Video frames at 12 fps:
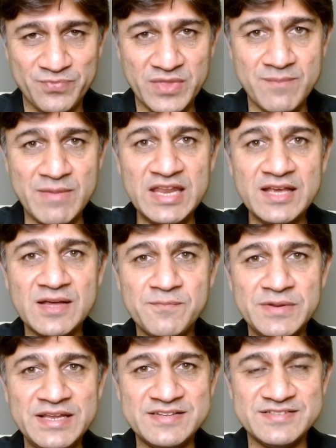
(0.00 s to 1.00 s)
Many
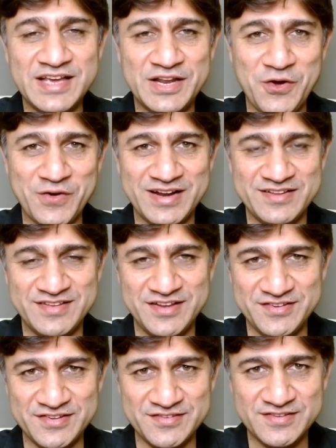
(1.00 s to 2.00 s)
companies and
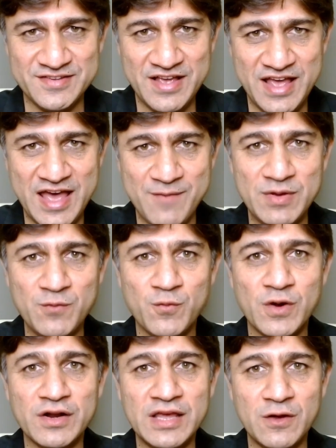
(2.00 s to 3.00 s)
organizations have been
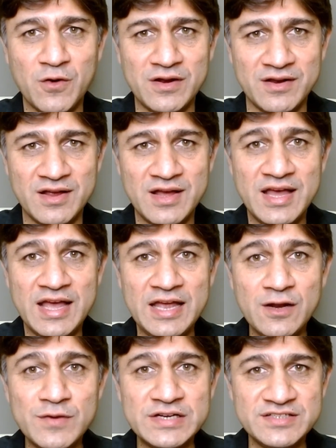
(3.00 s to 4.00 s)
working on
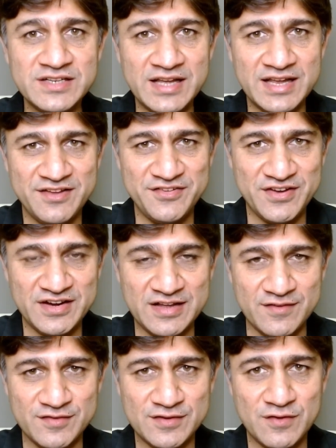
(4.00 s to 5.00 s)
innovation
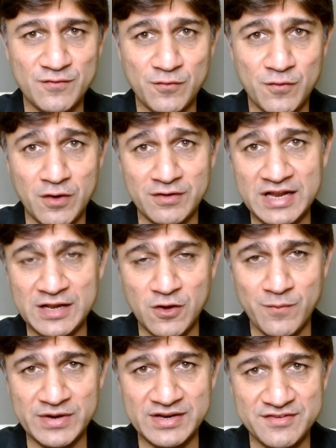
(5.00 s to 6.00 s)
initiatives for telecom
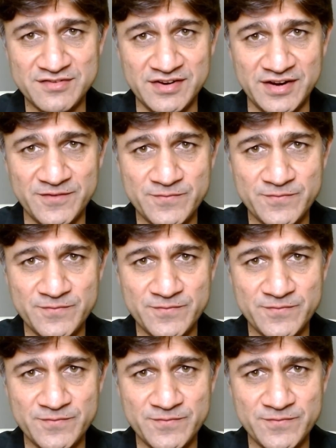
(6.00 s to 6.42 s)
industry.